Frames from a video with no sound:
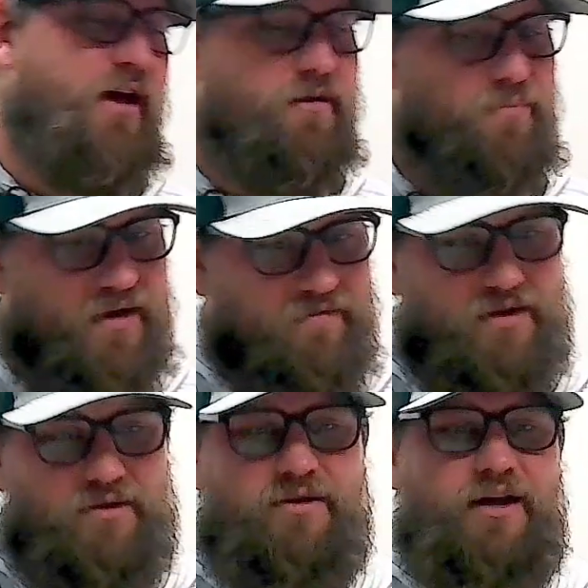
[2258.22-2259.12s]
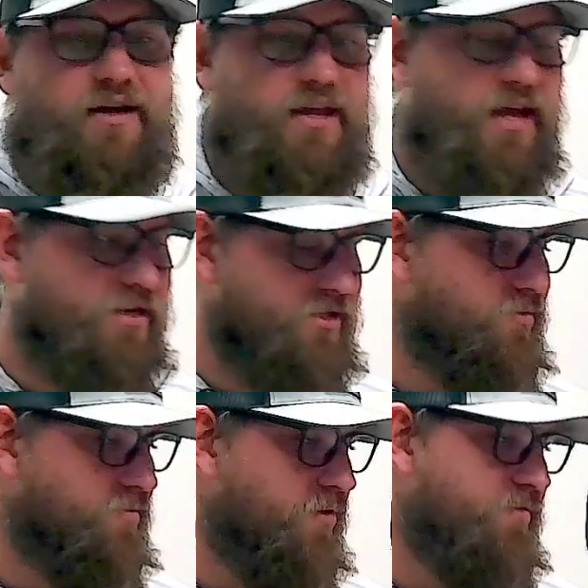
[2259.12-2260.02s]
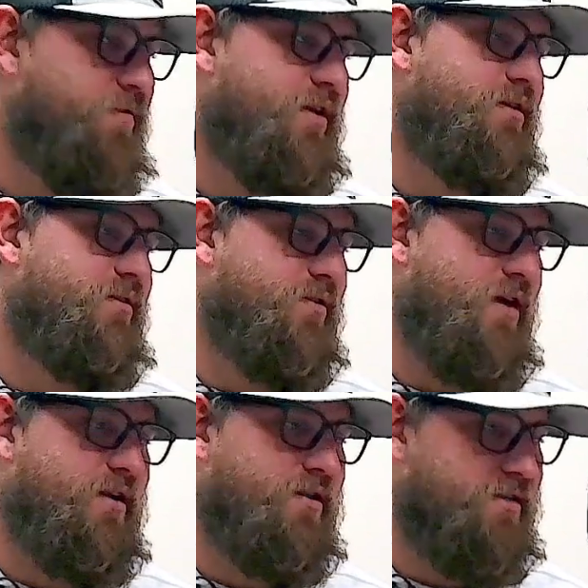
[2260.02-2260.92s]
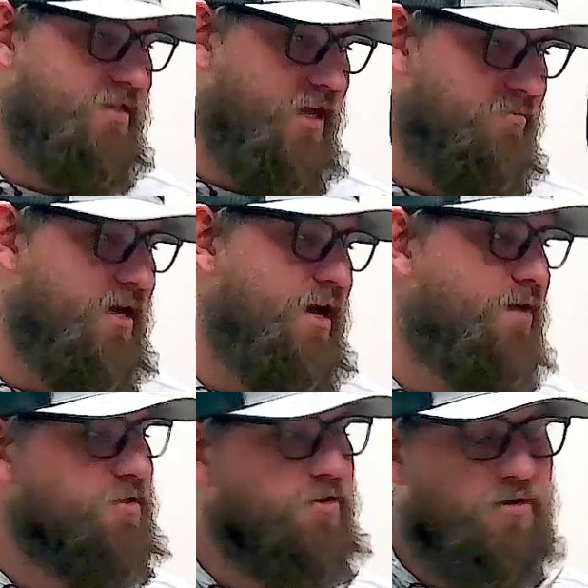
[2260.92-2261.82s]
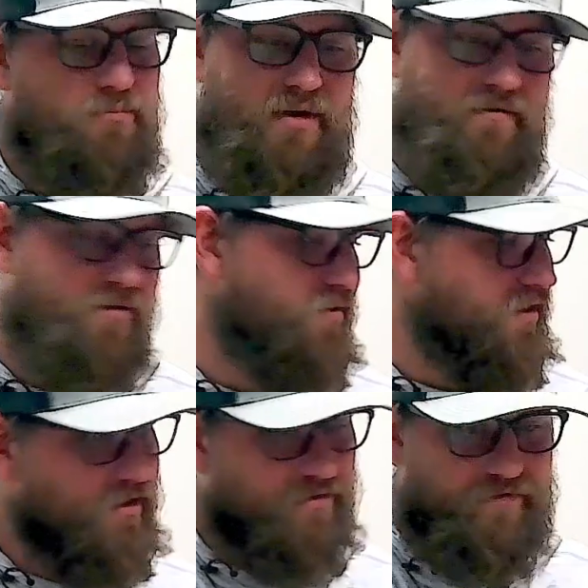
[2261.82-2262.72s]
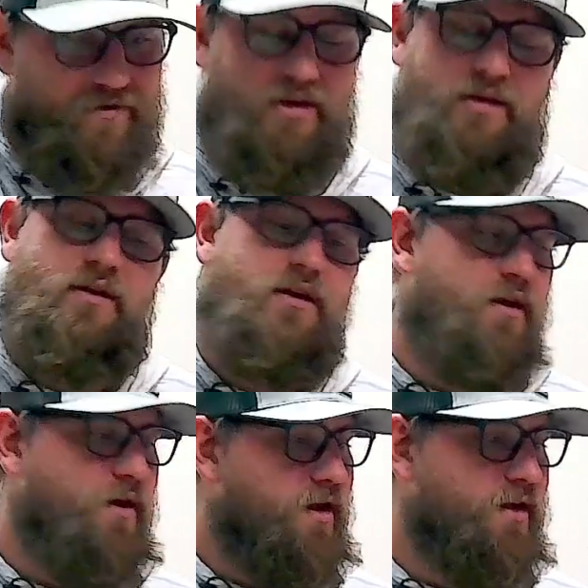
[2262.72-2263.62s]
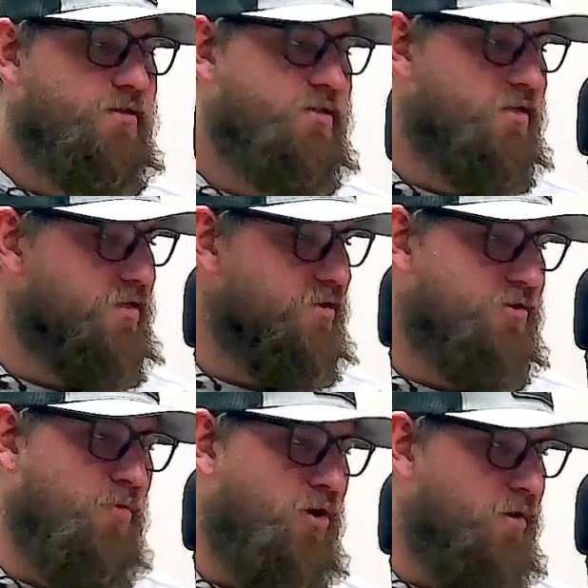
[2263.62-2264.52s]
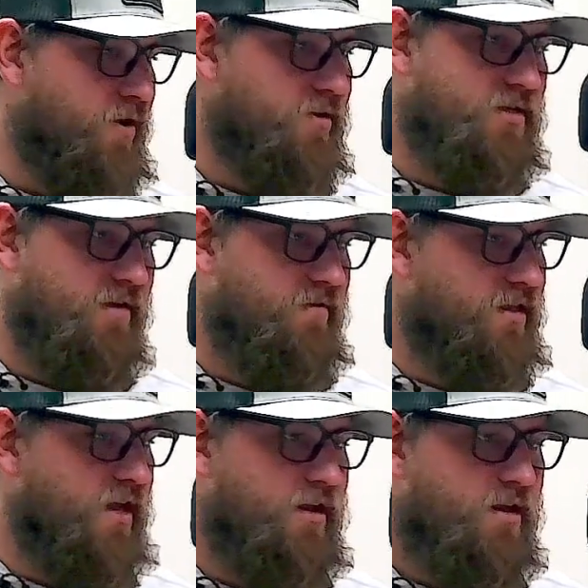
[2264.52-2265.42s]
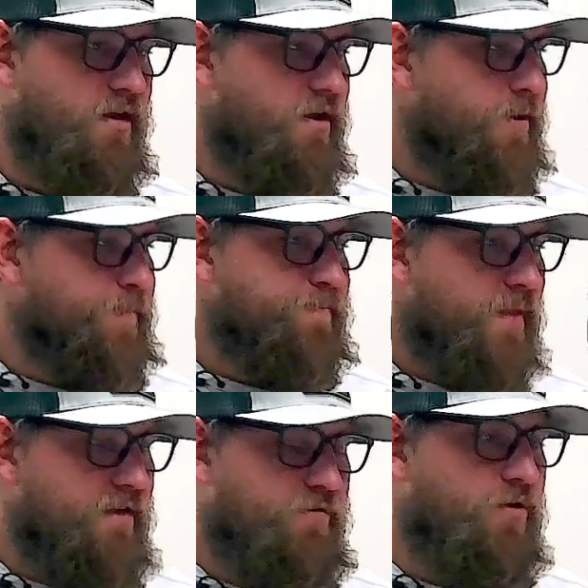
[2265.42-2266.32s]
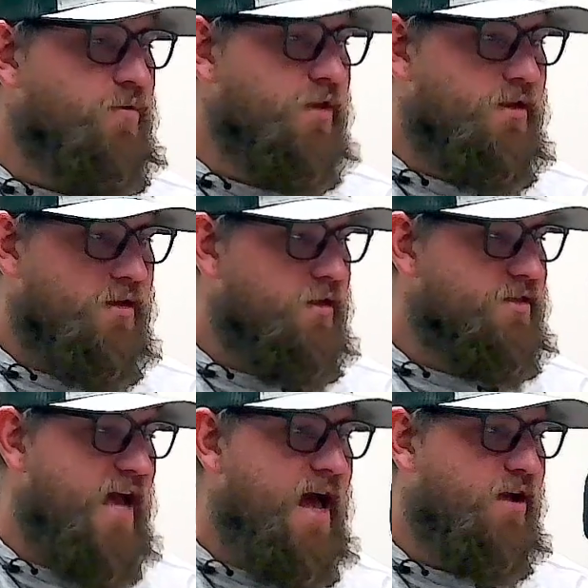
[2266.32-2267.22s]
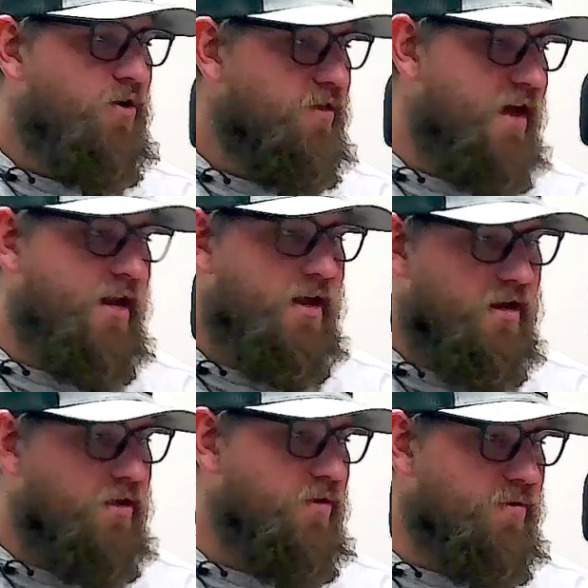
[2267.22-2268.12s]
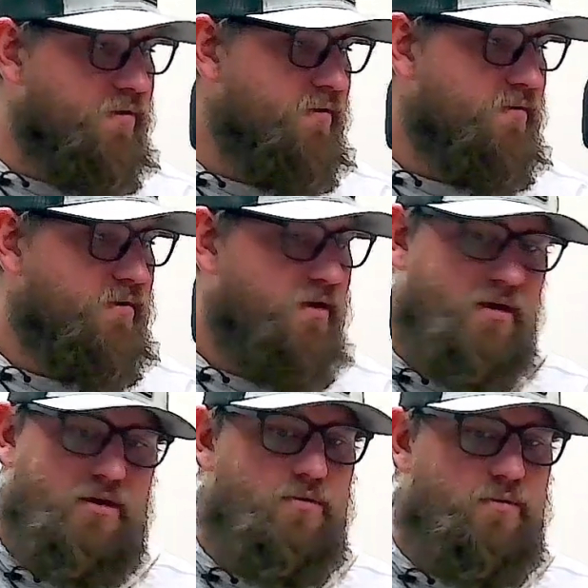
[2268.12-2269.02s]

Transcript: how to pivot. Learn how to catch it with both feet on the ground at the same time so you can pivot with either foot. And it's just those small parts of it that if you can tag all that in at youth, if